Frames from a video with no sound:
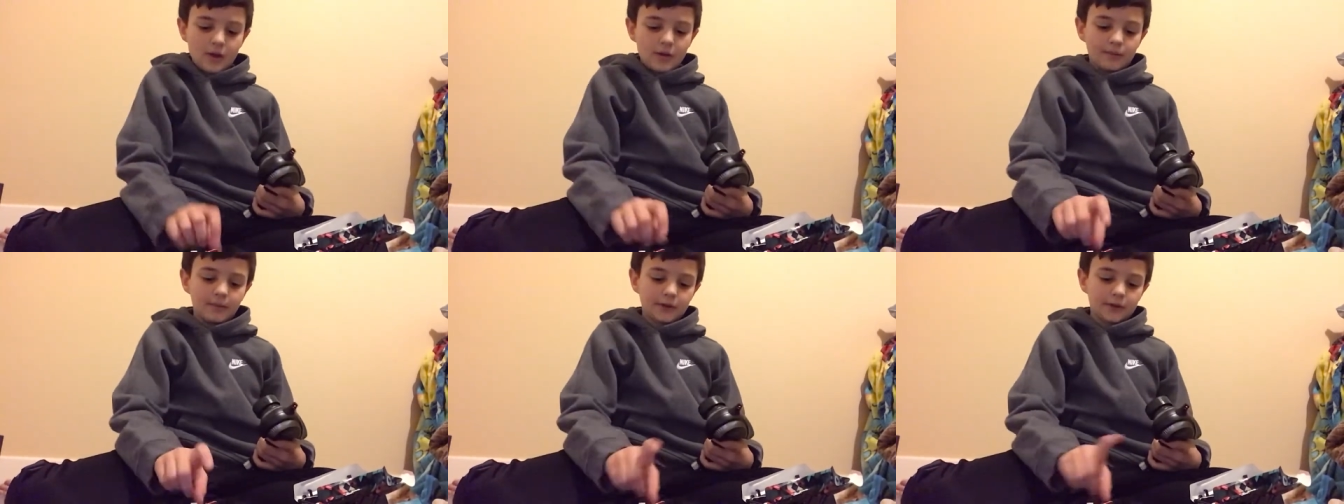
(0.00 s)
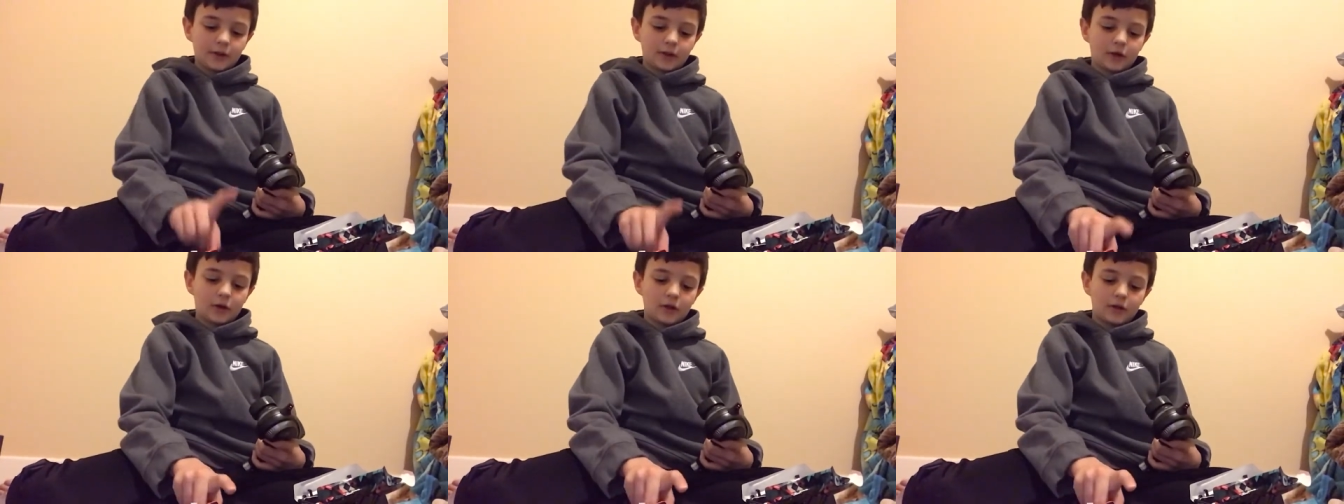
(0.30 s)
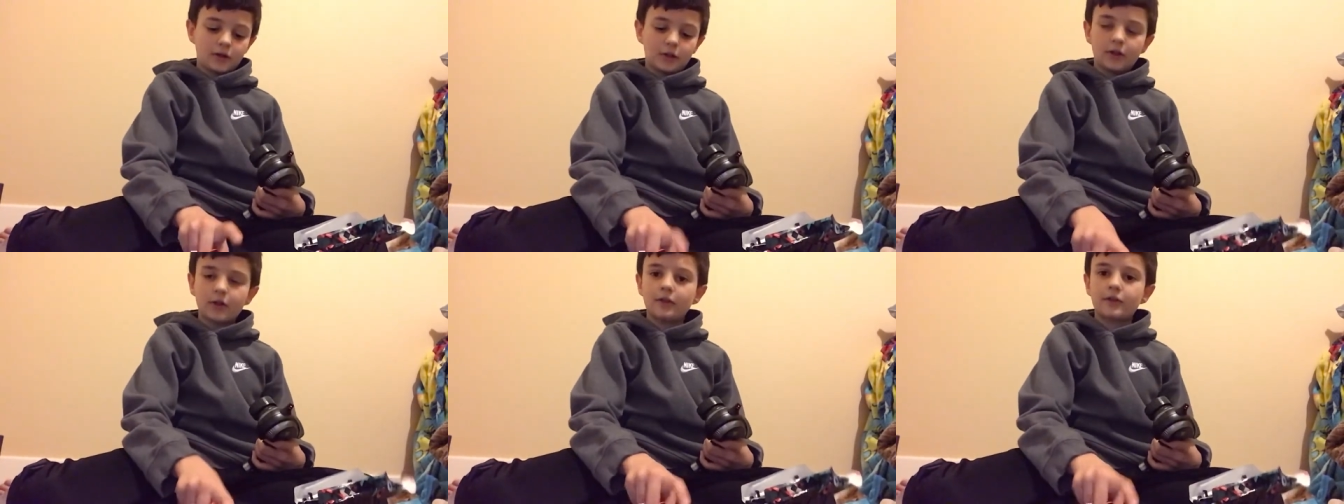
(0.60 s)
But the car
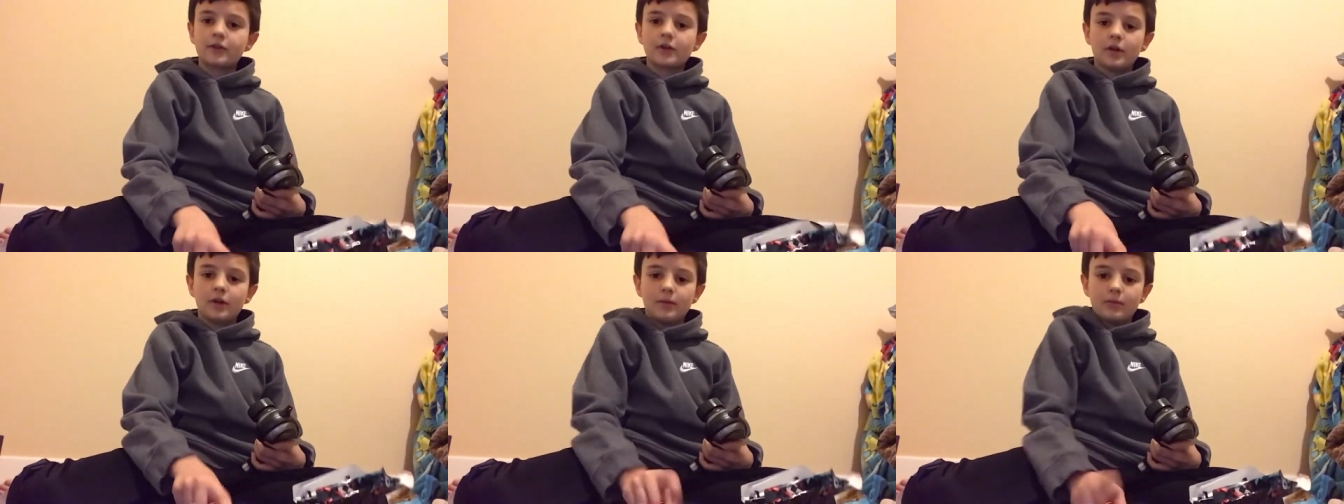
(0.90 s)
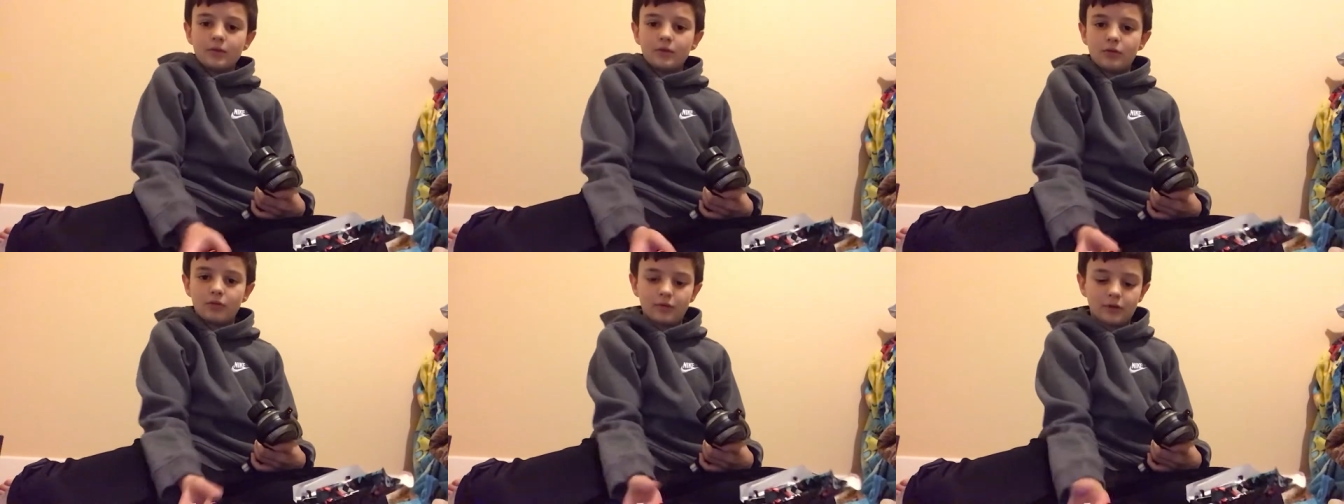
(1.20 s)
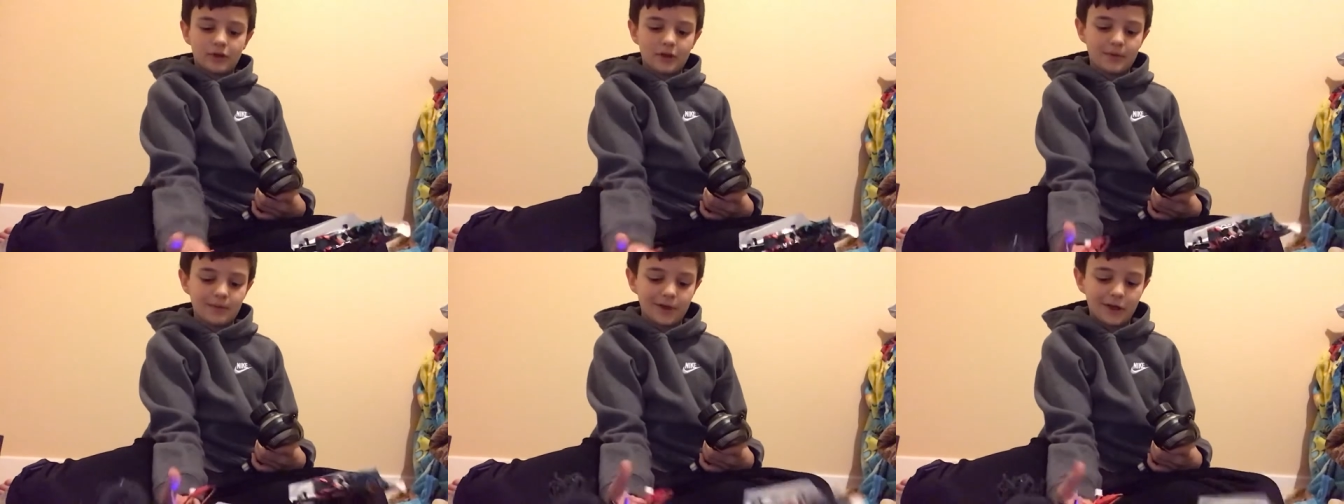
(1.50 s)
does come
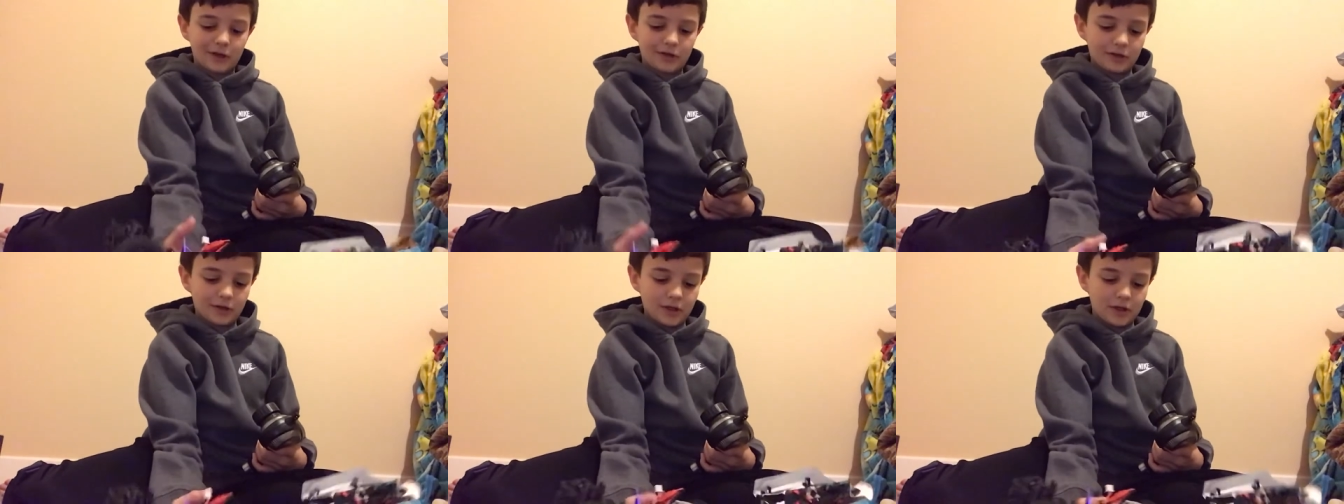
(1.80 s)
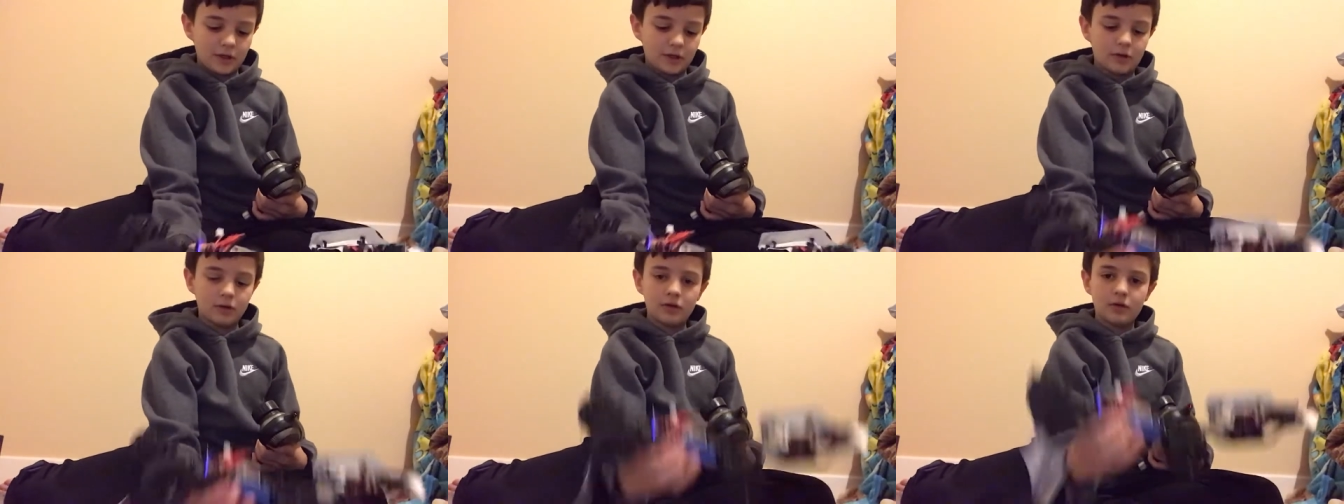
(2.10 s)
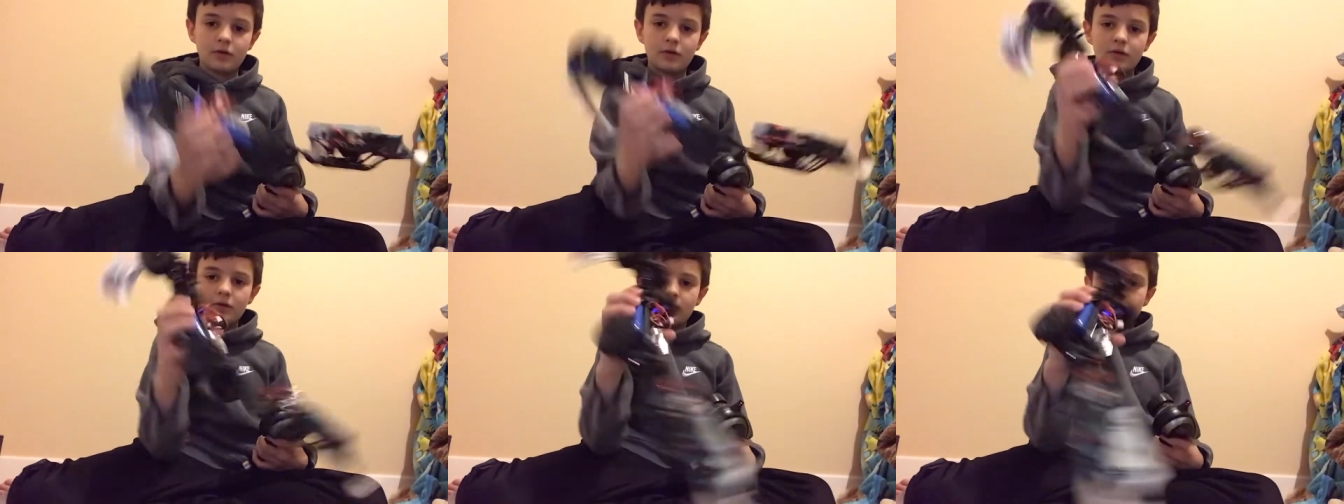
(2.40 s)
with a battery
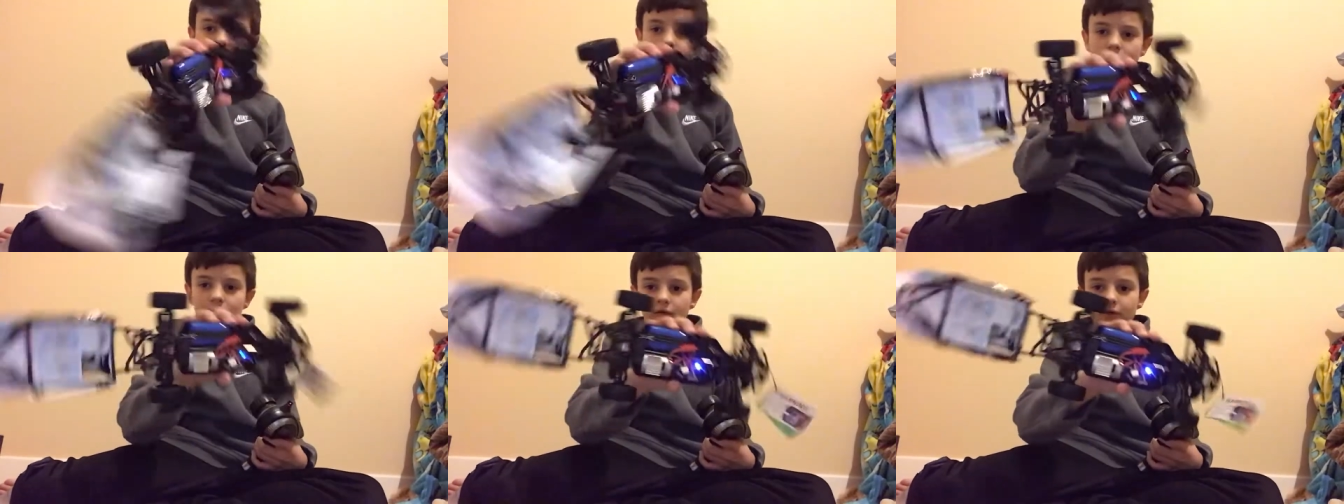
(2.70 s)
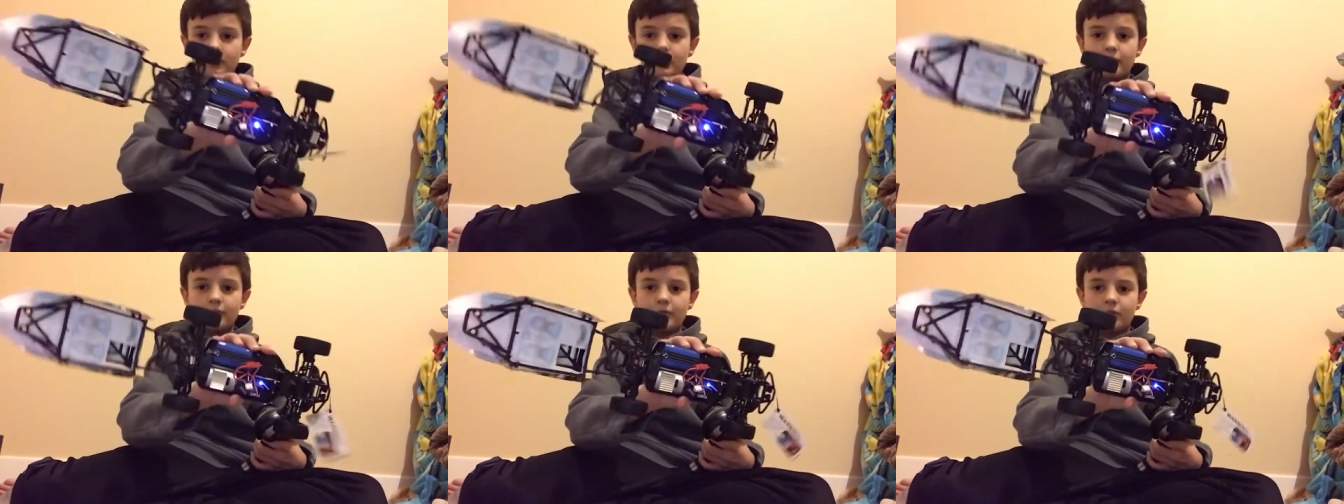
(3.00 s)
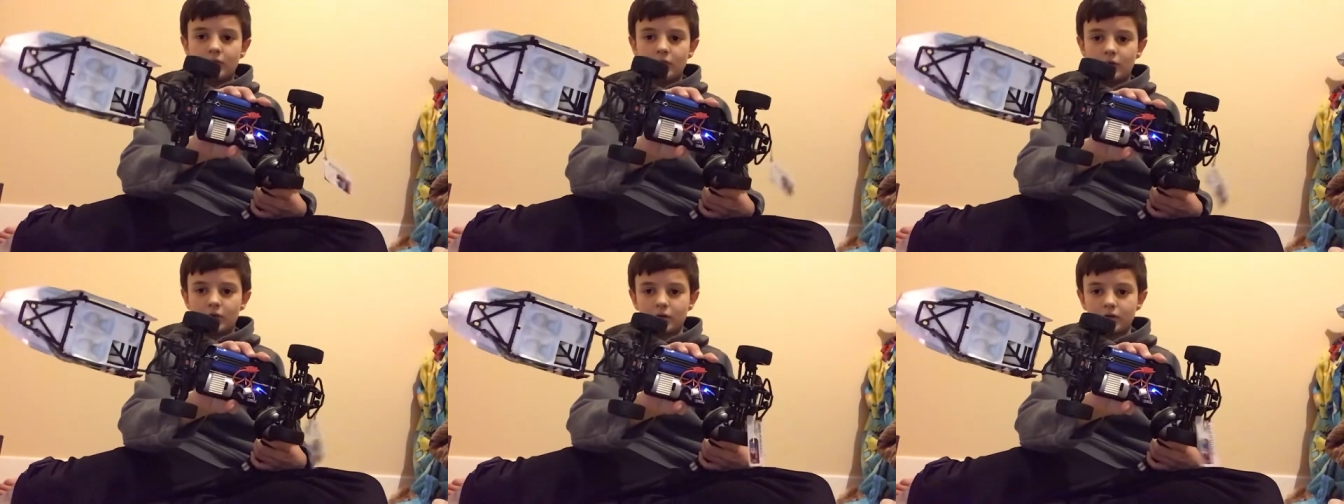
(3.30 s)

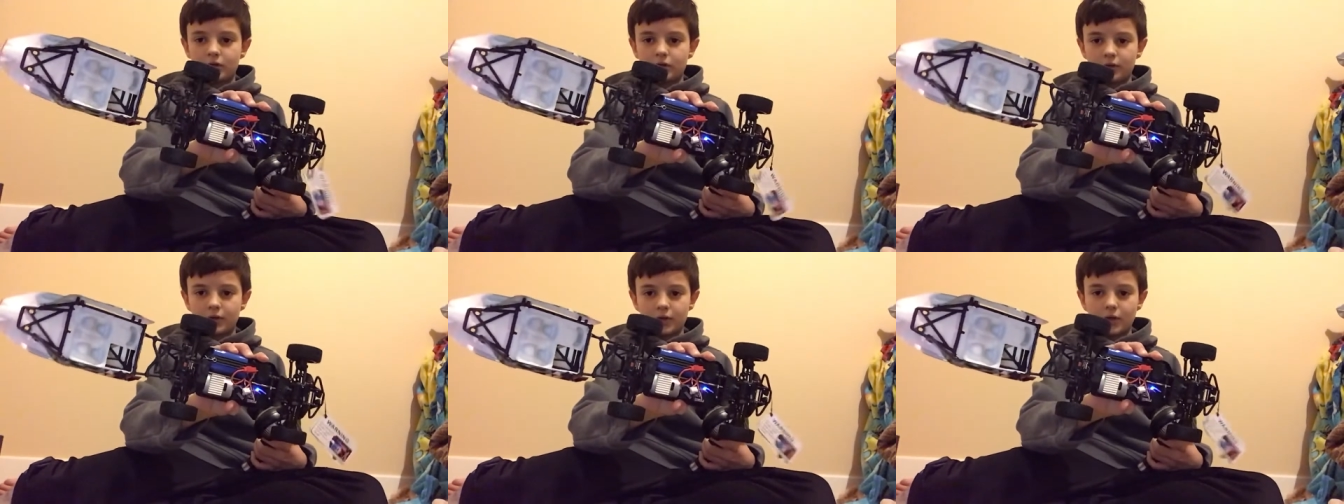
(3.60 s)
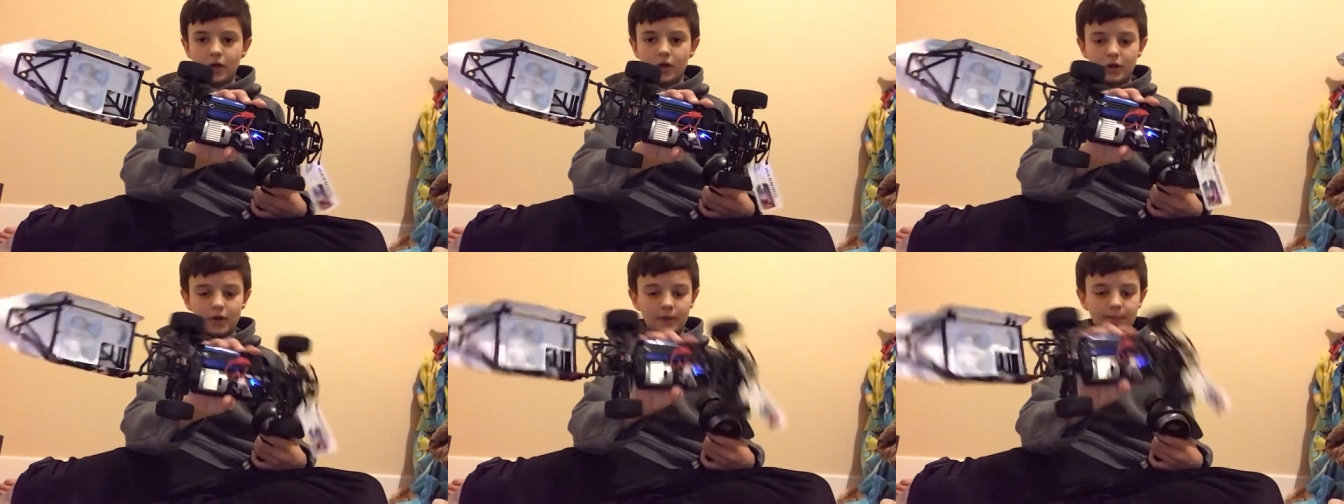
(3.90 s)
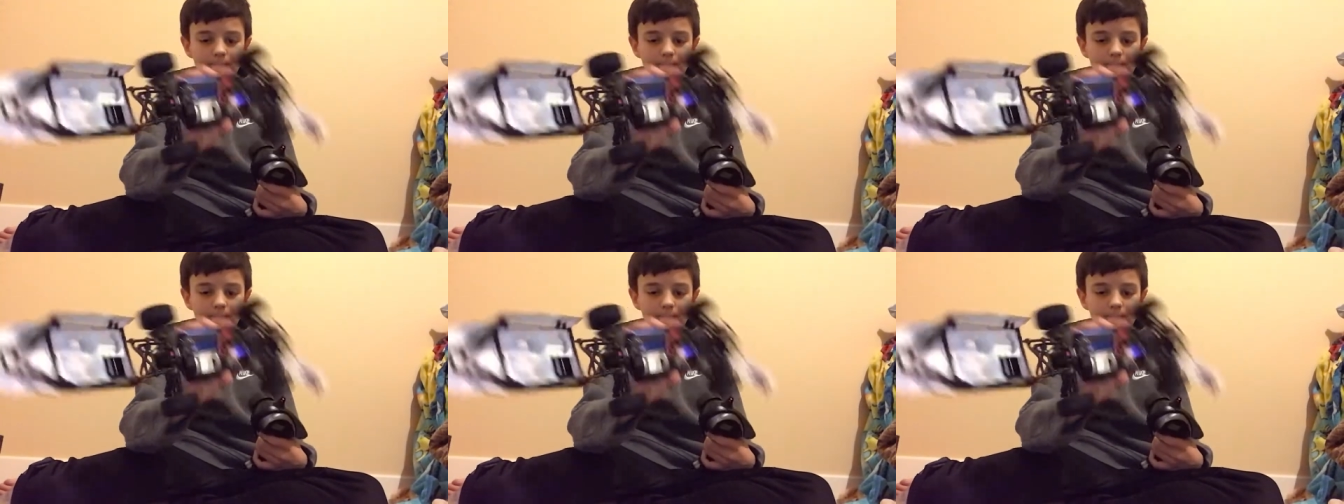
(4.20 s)
for the car.